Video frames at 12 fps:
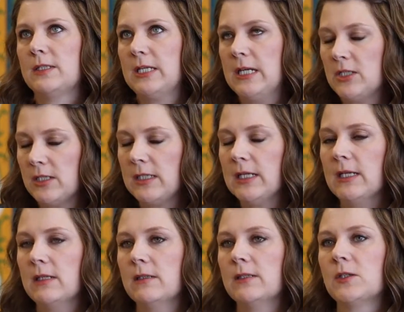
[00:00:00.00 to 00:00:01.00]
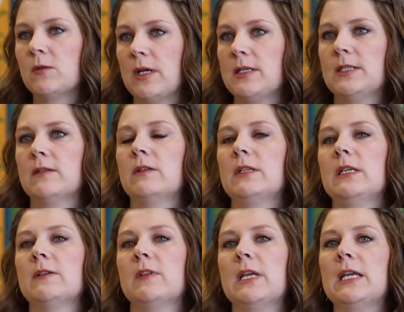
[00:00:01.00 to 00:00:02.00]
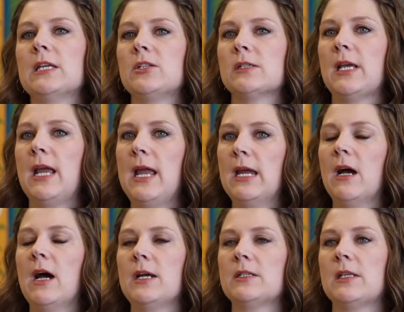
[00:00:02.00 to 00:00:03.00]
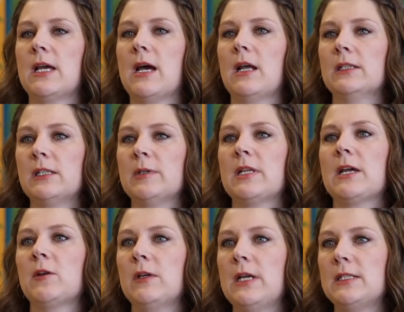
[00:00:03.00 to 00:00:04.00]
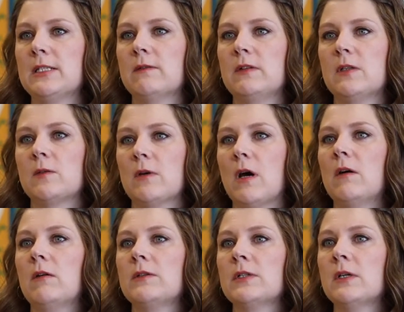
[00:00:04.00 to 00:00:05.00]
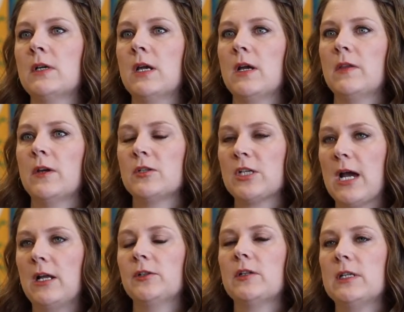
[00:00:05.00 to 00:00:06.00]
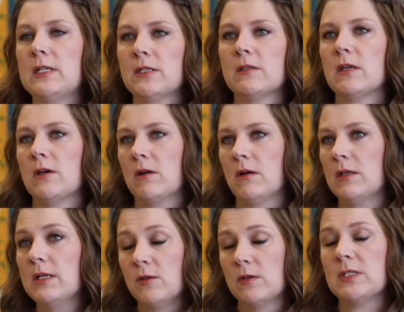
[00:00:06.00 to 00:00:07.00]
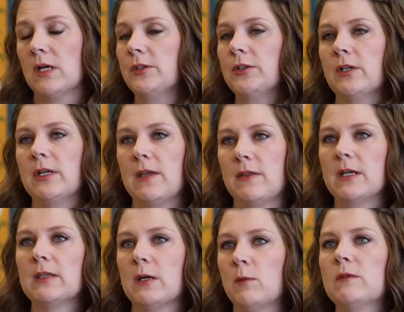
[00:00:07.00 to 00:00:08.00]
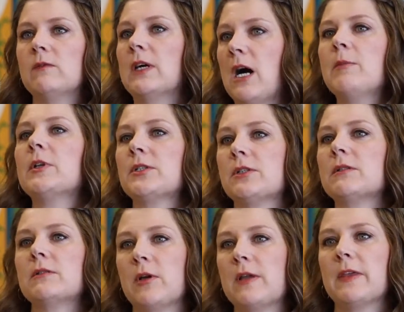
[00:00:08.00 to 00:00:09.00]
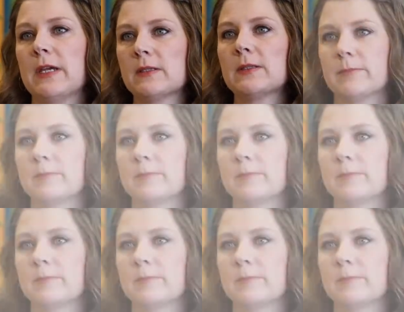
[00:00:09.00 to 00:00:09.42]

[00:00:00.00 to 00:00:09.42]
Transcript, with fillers: teaching kids creativity, if they can just hang on to that, a little bit of that creativity throughout their childhood and into their into adulthood, I think that we've accomplished great things.